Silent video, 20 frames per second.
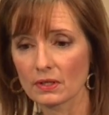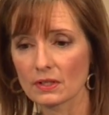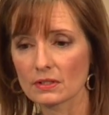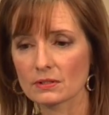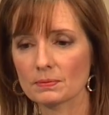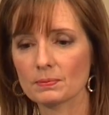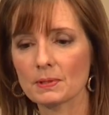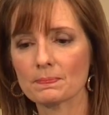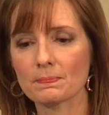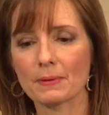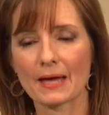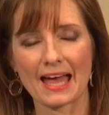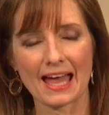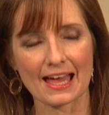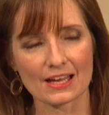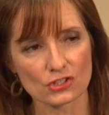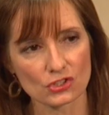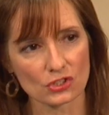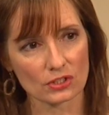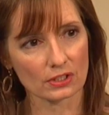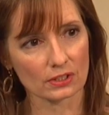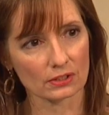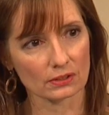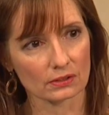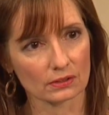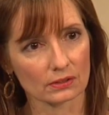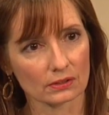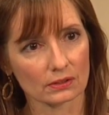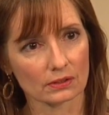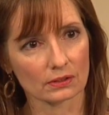to be passionate
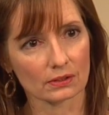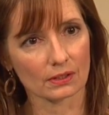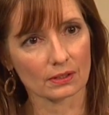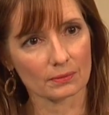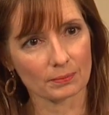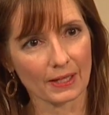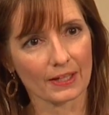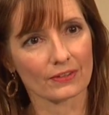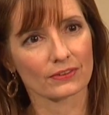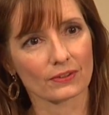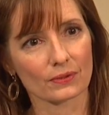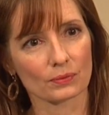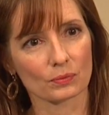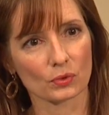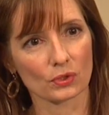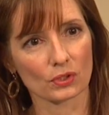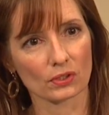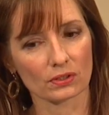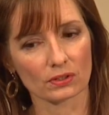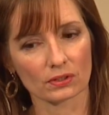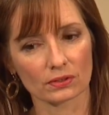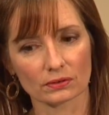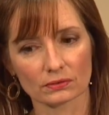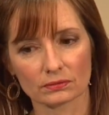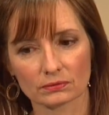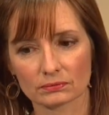about their work?